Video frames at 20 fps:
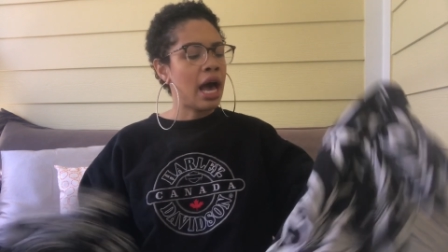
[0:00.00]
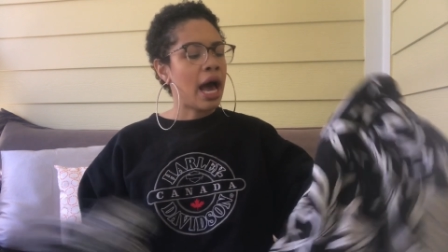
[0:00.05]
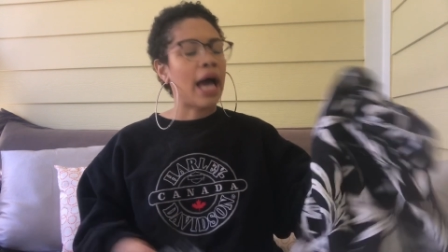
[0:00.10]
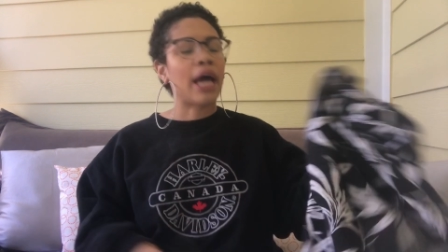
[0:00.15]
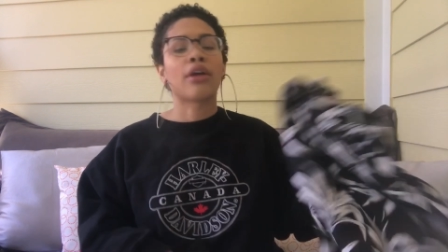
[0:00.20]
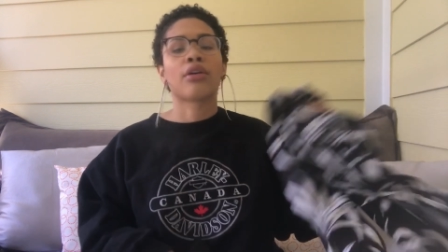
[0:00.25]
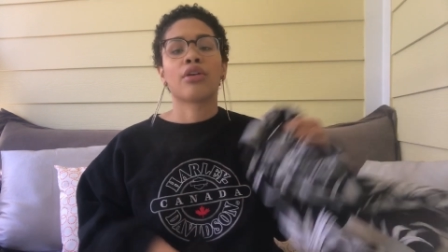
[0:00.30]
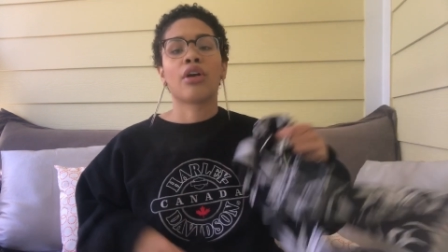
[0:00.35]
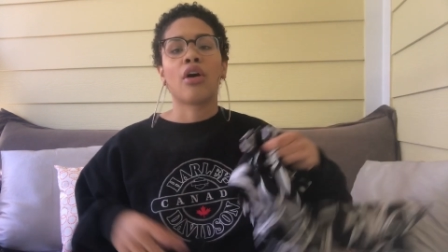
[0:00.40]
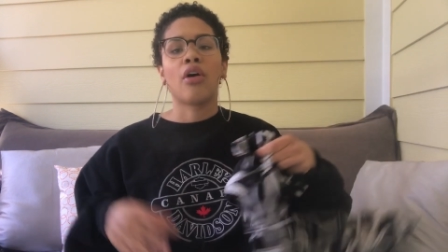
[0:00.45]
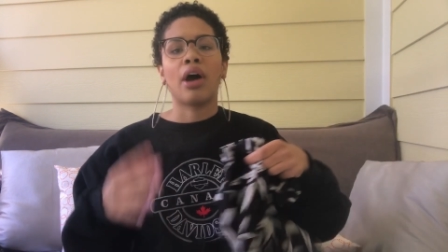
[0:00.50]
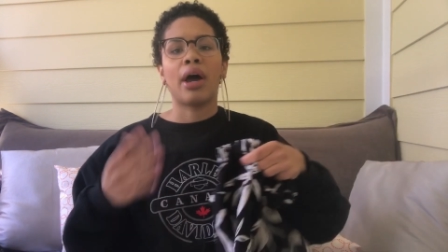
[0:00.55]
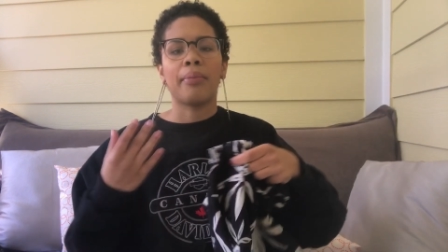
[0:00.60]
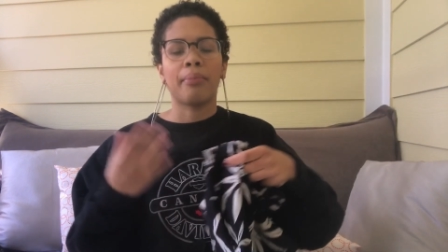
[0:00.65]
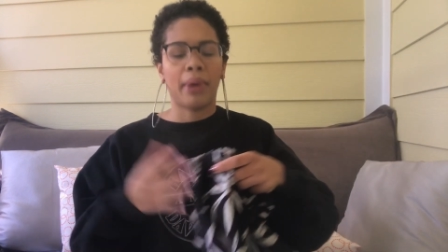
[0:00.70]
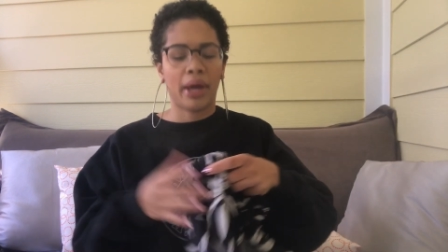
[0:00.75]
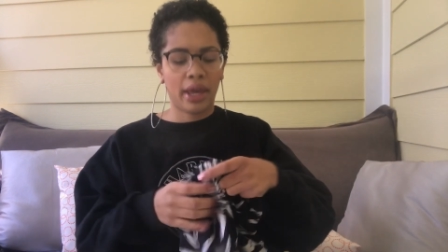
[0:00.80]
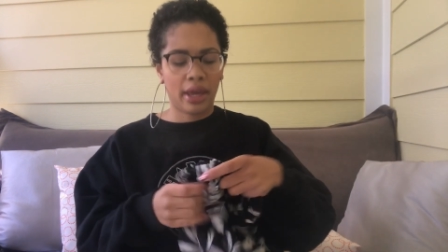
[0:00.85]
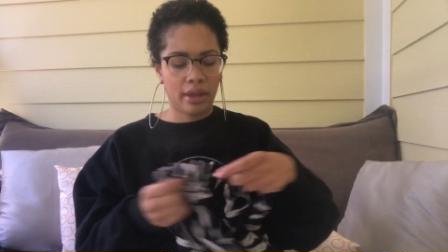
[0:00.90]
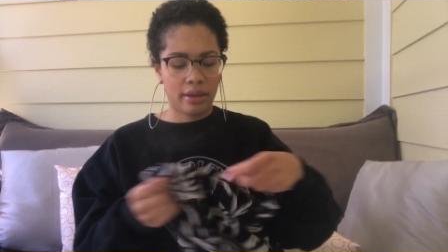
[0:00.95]
I don't know. I
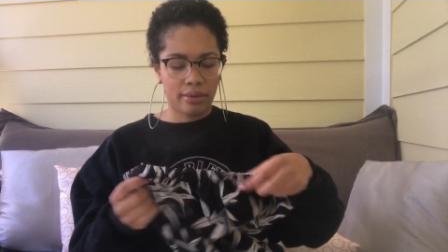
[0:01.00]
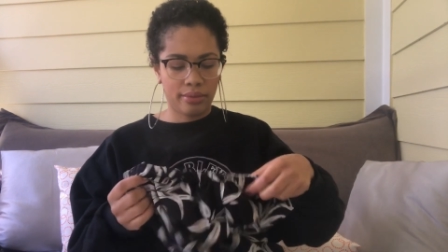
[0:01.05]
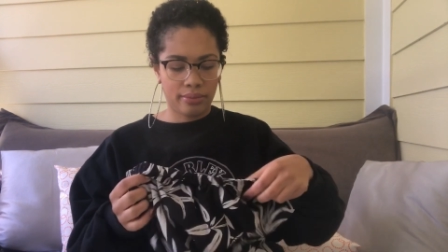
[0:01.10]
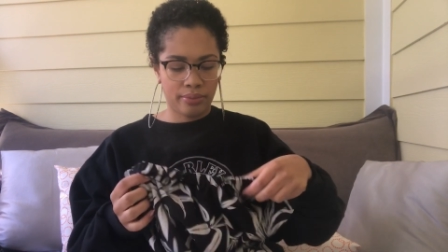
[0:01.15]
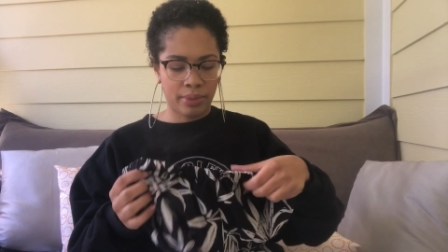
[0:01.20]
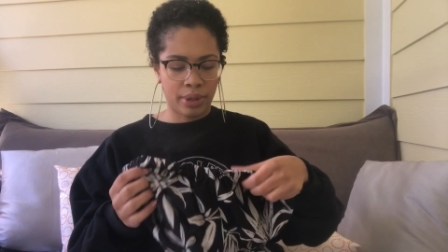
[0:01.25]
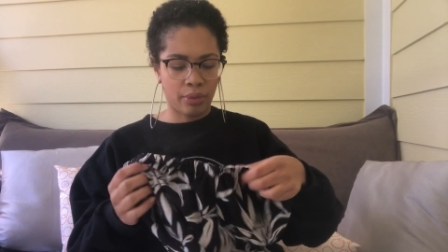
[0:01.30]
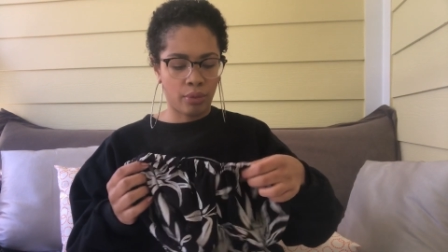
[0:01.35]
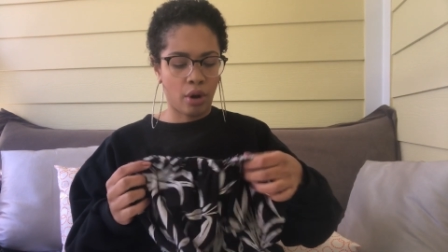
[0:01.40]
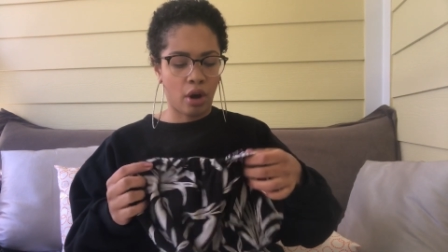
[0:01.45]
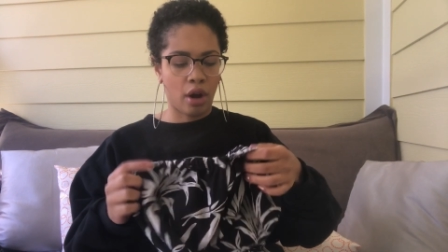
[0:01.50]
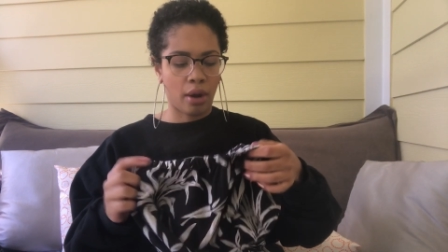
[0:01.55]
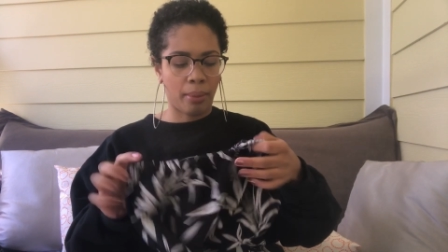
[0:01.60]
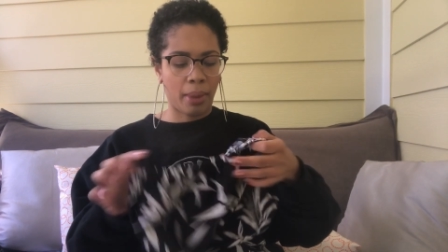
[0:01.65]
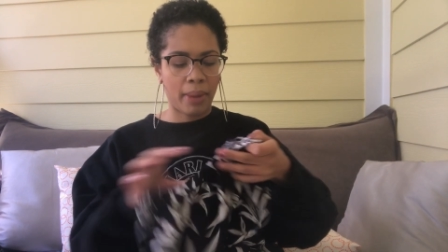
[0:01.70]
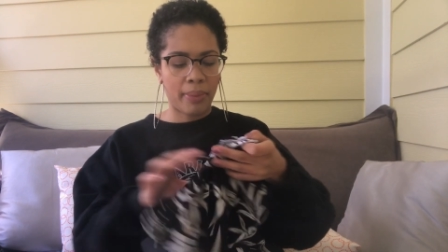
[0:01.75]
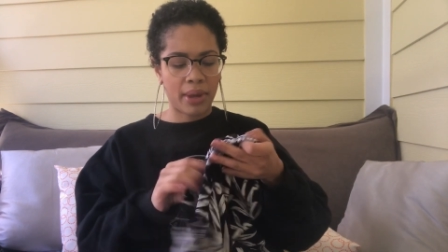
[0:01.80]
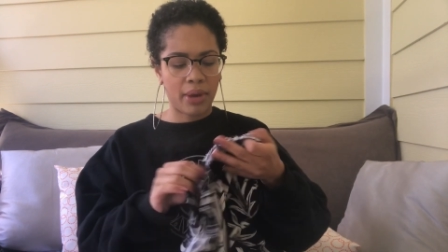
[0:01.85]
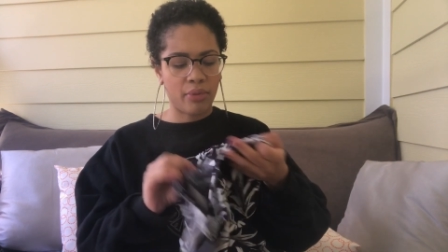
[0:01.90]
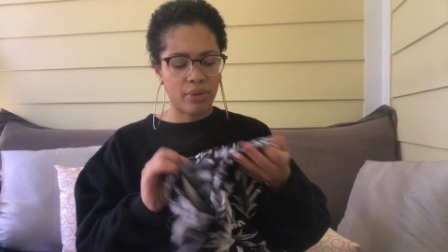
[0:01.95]
might be wrong.
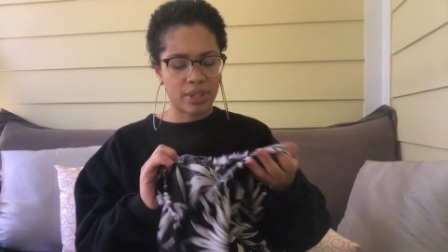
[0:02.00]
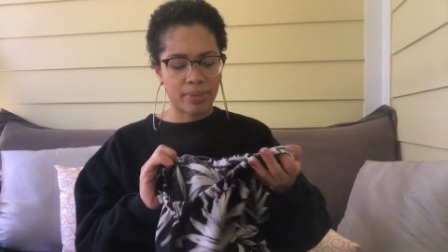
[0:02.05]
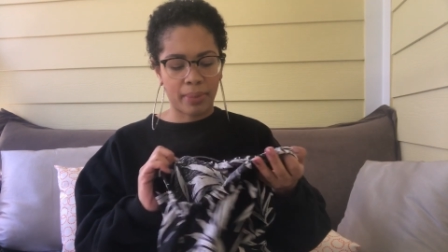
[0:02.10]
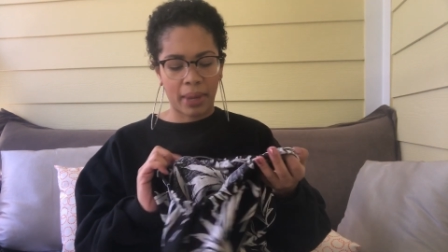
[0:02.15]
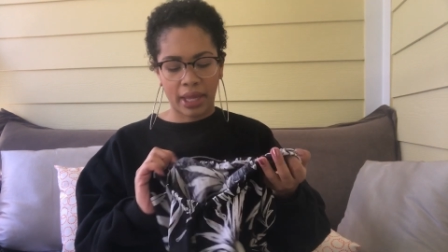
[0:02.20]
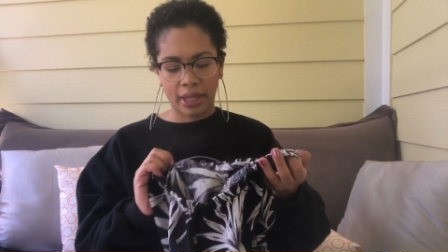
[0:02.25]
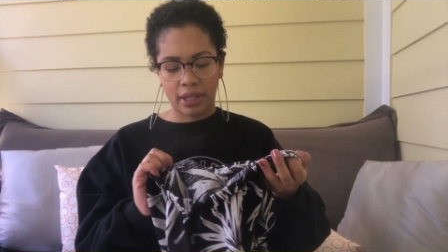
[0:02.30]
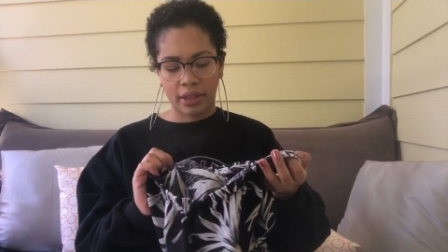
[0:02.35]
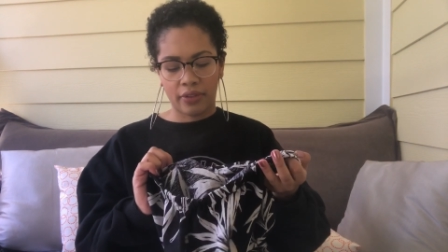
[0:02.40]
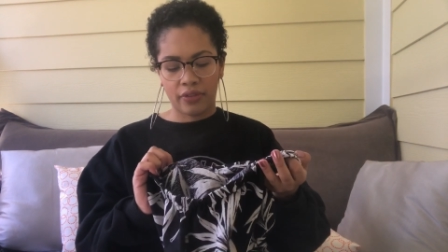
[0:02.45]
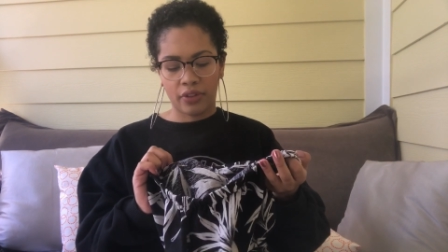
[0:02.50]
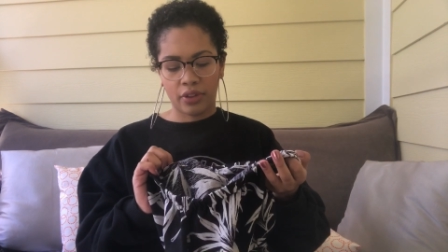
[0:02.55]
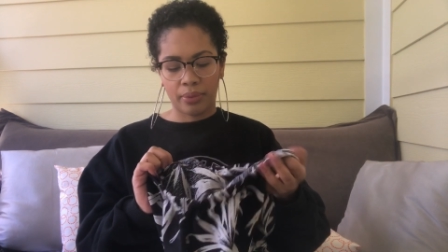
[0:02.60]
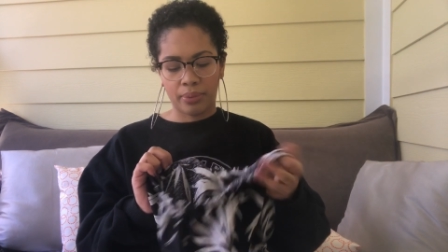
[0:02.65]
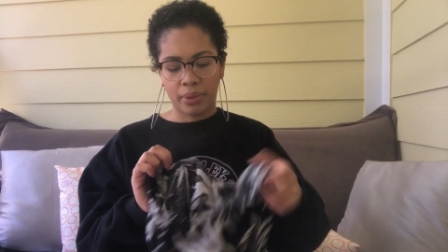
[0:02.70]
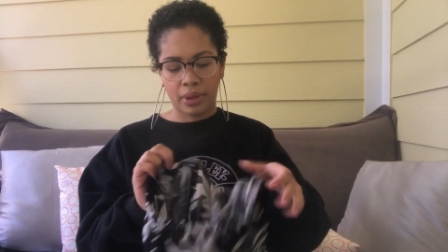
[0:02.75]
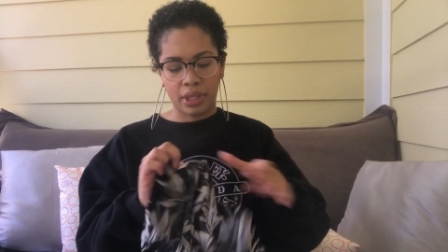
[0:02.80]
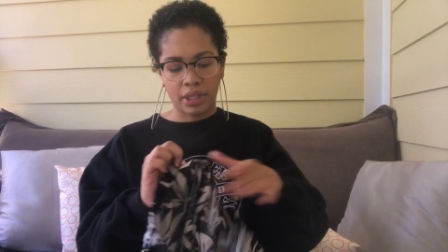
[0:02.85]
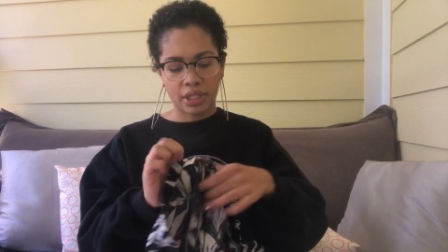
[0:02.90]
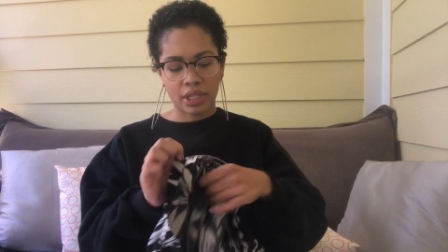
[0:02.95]
Maybe it was made in the
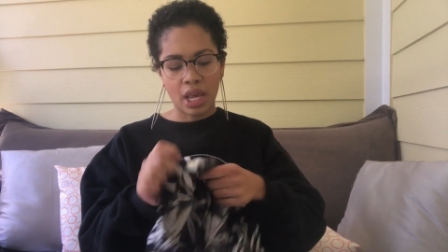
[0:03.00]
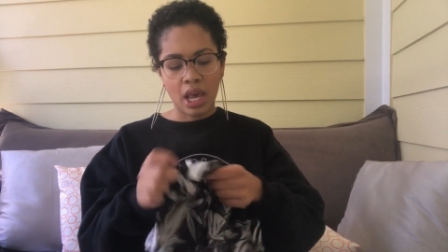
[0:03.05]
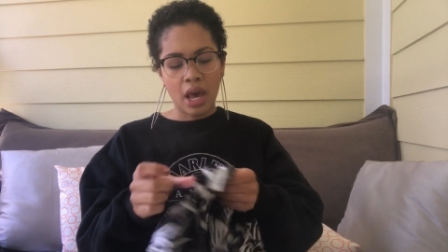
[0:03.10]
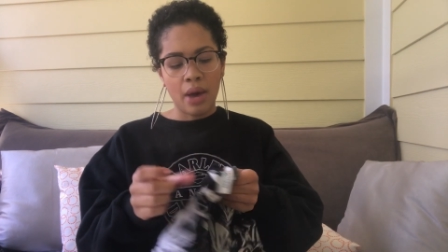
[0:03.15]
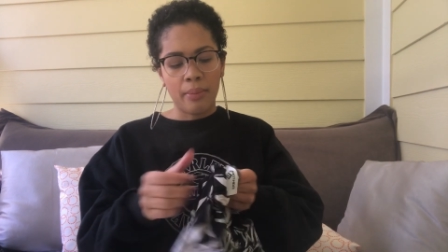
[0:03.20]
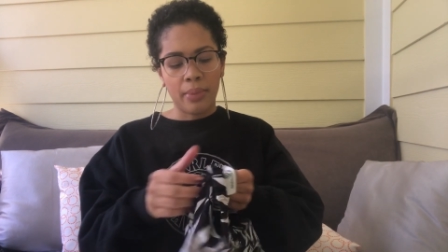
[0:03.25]
Philippines.